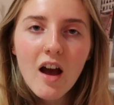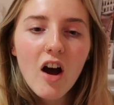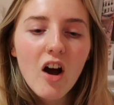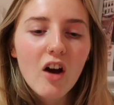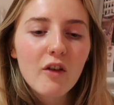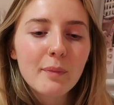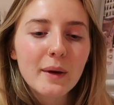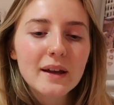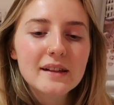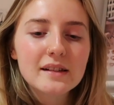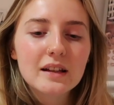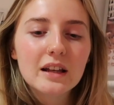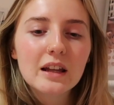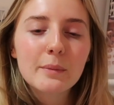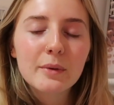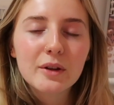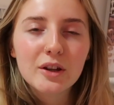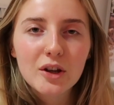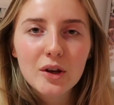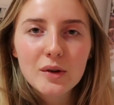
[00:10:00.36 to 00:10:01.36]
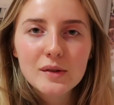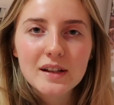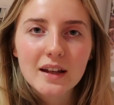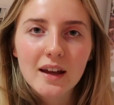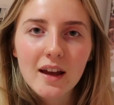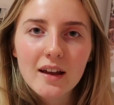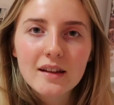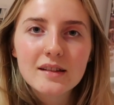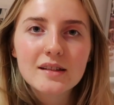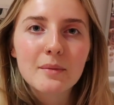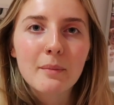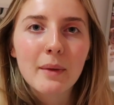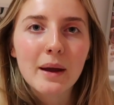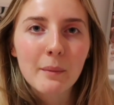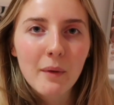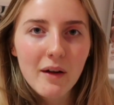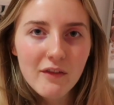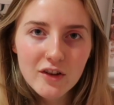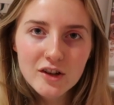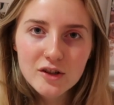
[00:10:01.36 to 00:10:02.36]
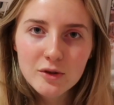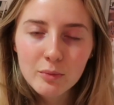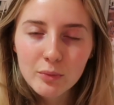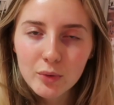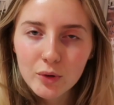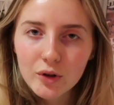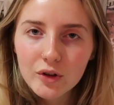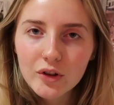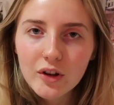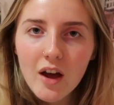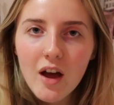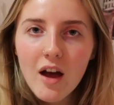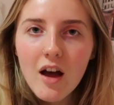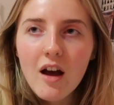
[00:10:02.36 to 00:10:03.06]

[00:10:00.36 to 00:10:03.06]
I've basically been using it to make my vision board.